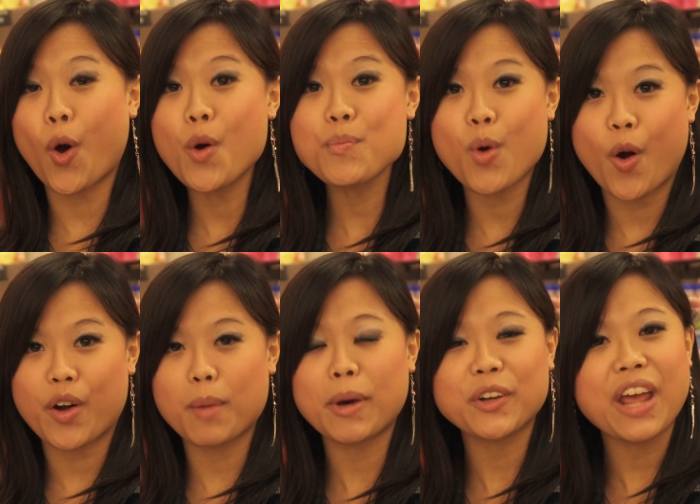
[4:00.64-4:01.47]
or more
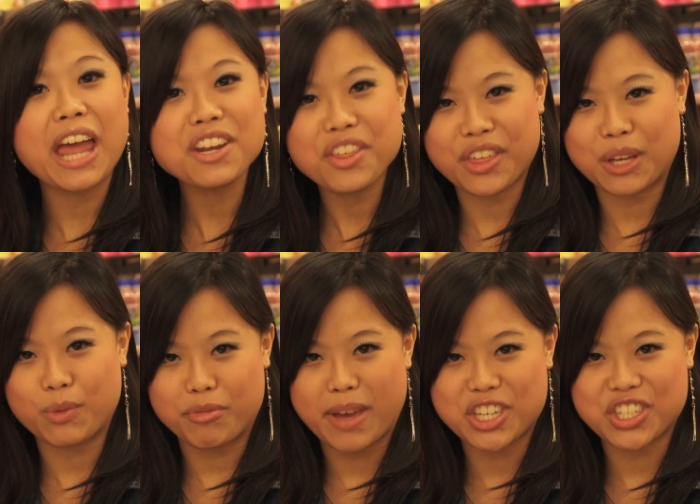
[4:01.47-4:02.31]
about anything
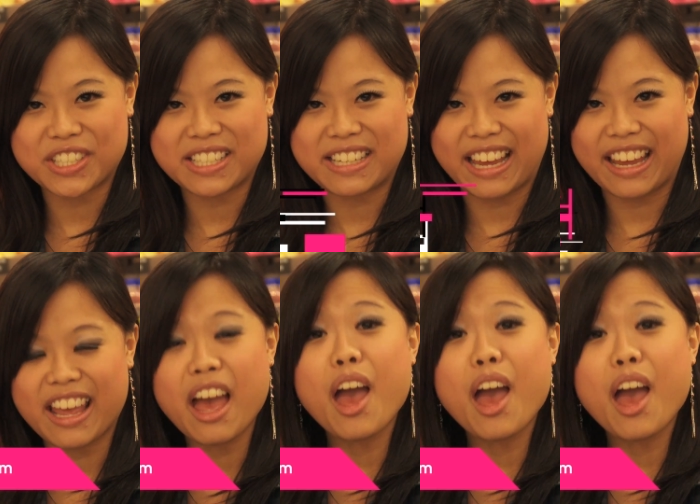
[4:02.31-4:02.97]
we've mentioned today,